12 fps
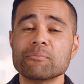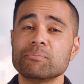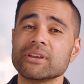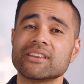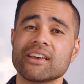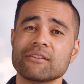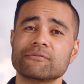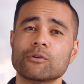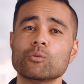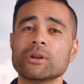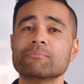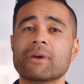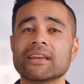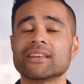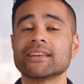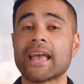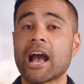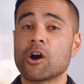Be careful when
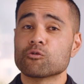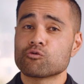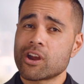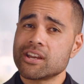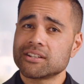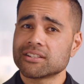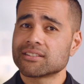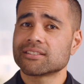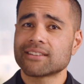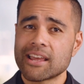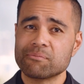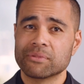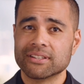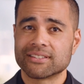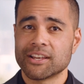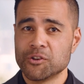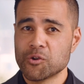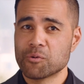making outrageous statements
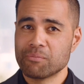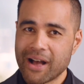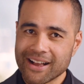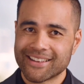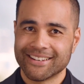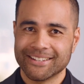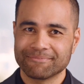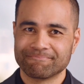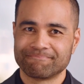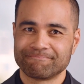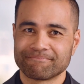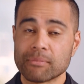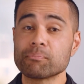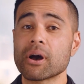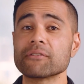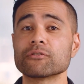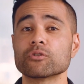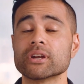in your marketing.
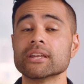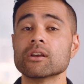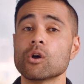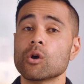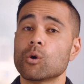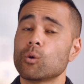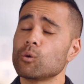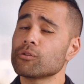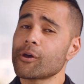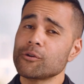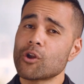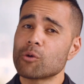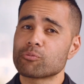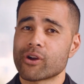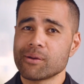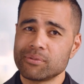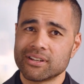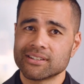Puffery, although not
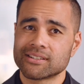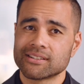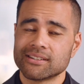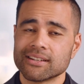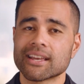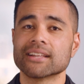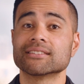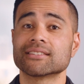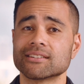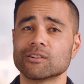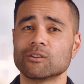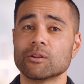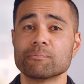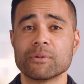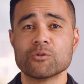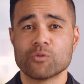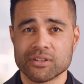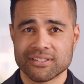prohibited, can still be
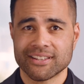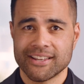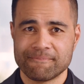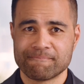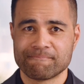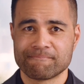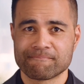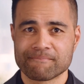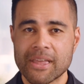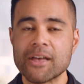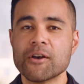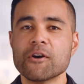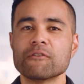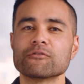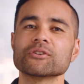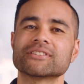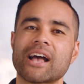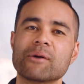risky. For
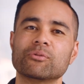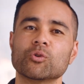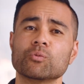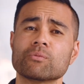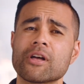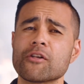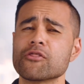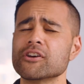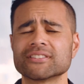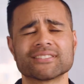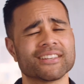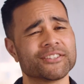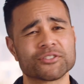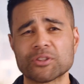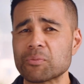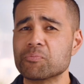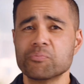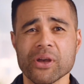example, "This is the
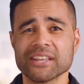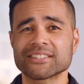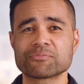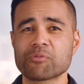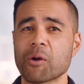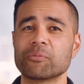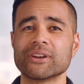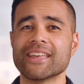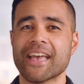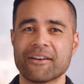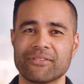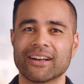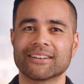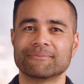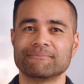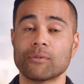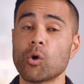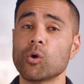best property ever,"
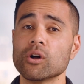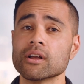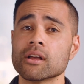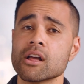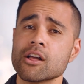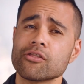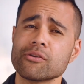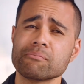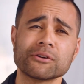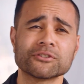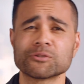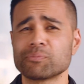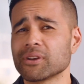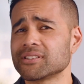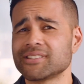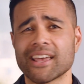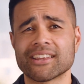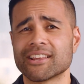or "the most
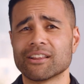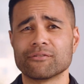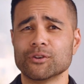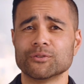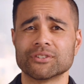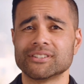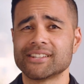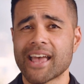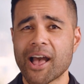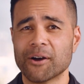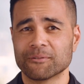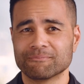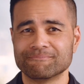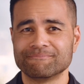spectacular views in town."